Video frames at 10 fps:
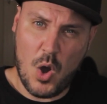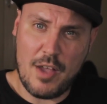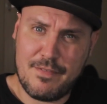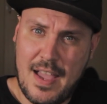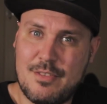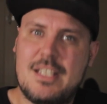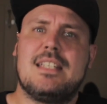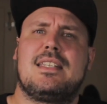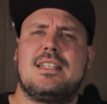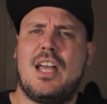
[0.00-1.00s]
What I found
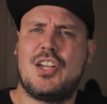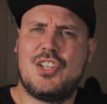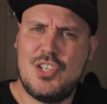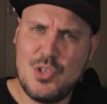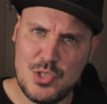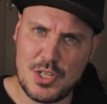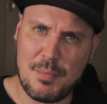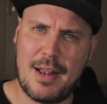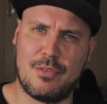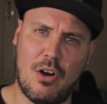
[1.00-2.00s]
is there's a huge
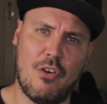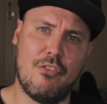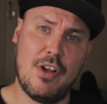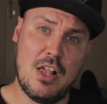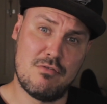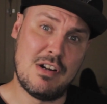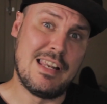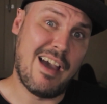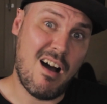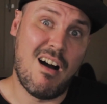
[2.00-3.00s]
amount of
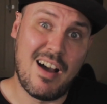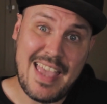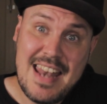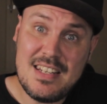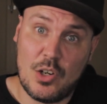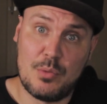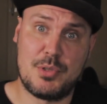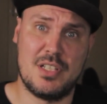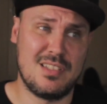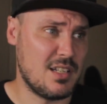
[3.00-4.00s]
really high-end
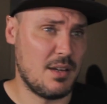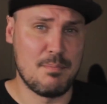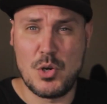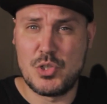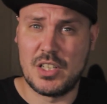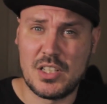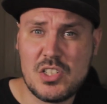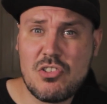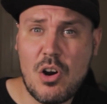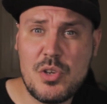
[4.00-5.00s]
options like motion
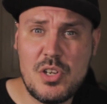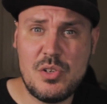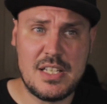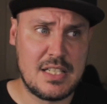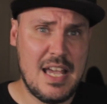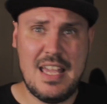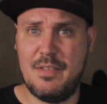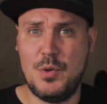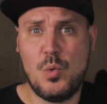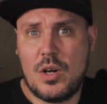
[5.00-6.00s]
control units
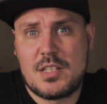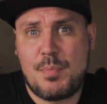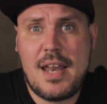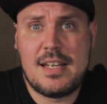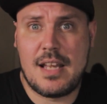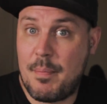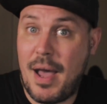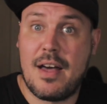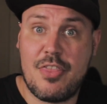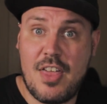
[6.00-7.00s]
if you want to spend
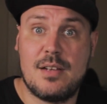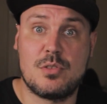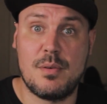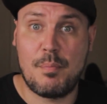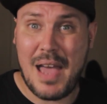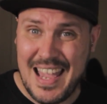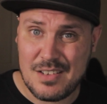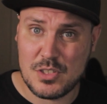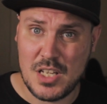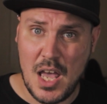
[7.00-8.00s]
about a thousand
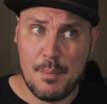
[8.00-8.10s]
pounds,